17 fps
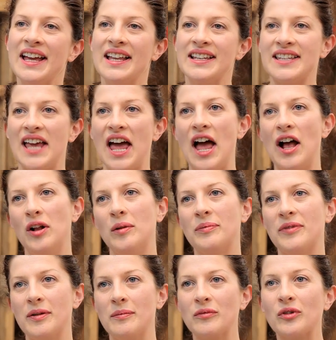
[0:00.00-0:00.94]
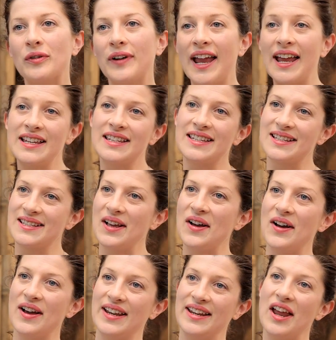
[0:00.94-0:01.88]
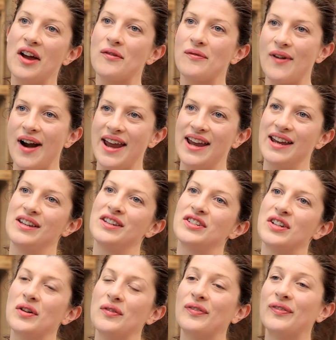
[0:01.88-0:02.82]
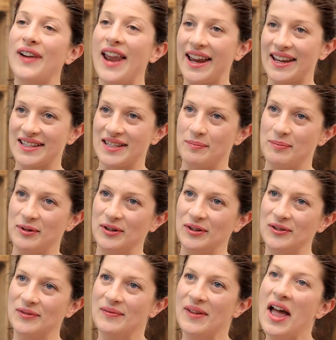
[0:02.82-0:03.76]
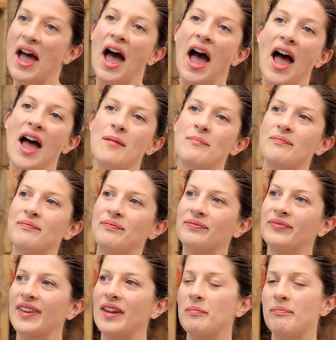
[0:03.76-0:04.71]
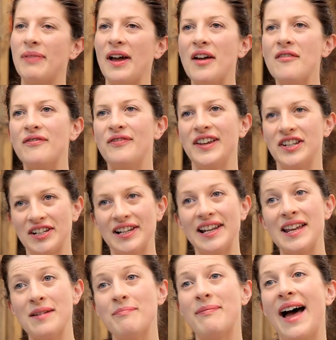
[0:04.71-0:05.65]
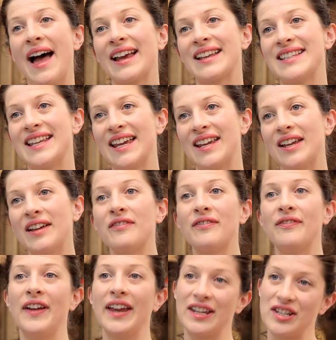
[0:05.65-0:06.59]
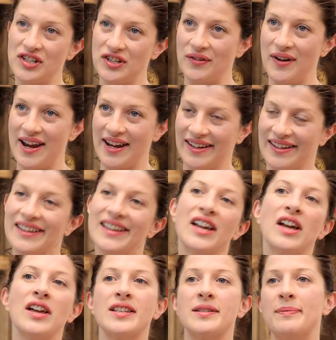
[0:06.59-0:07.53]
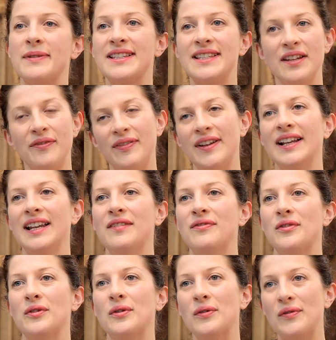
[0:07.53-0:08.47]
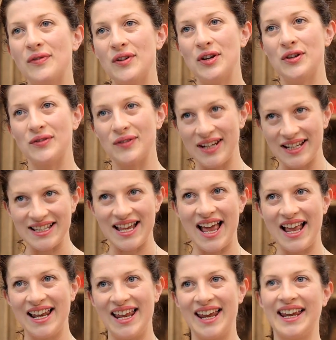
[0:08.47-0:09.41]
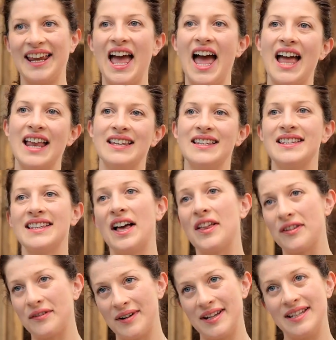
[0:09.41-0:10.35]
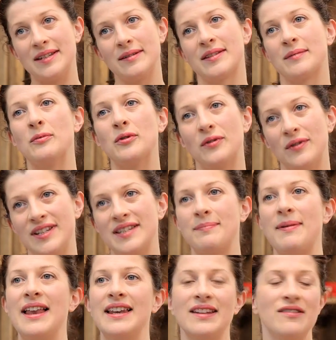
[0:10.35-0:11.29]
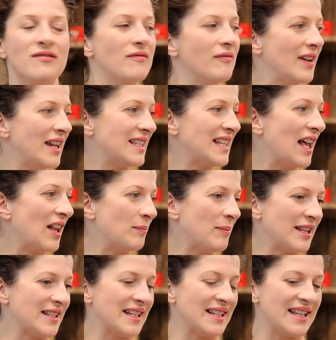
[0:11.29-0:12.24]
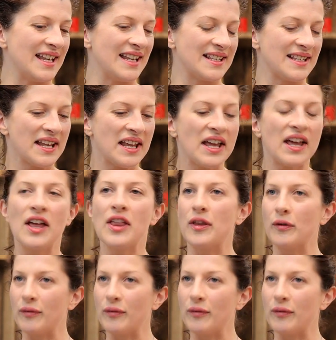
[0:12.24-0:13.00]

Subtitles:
to help them create and design a range of flexible but visually impacting fixturing, specifically for food retailing and other smaller independent retail businesses. The